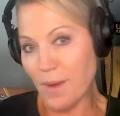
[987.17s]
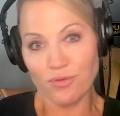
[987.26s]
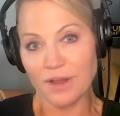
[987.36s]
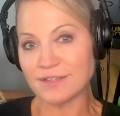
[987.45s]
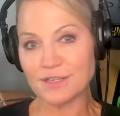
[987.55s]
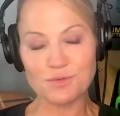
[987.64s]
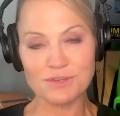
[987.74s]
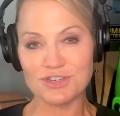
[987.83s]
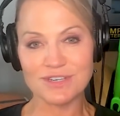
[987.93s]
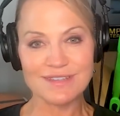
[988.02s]
presence
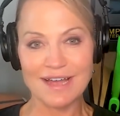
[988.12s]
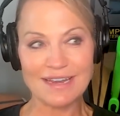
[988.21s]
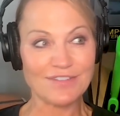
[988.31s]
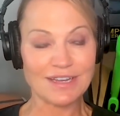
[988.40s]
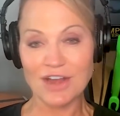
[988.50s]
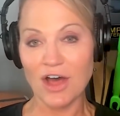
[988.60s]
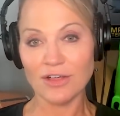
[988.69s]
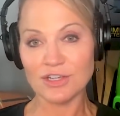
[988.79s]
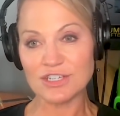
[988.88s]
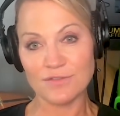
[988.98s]
was just not even
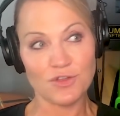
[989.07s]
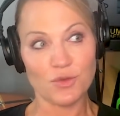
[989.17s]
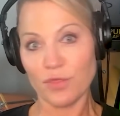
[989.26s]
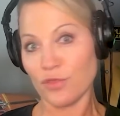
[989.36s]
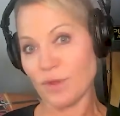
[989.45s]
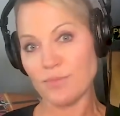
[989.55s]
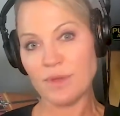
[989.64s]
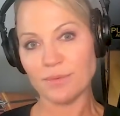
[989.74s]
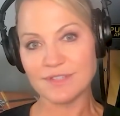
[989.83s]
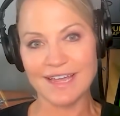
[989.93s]
acknowledged, even though there were three
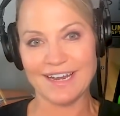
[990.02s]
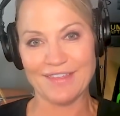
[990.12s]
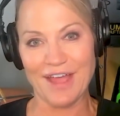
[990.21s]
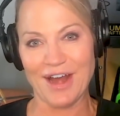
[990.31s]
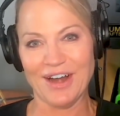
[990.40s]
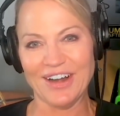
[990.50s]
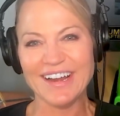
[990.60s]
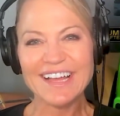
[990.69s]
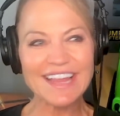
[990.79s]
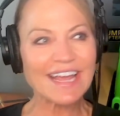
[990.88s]
people standing
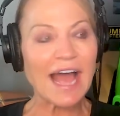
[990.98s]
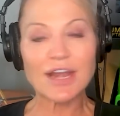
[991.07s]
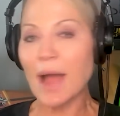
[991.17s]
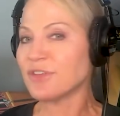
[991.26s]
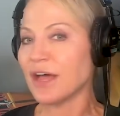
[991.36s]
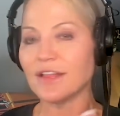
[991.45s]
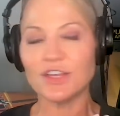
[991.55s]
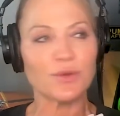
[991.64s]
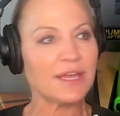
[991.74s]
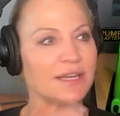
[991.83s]
there. Like I'm
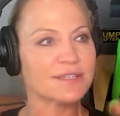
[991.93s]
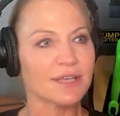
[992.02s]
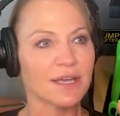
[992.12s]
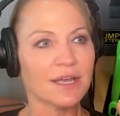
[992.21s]
telling you, it's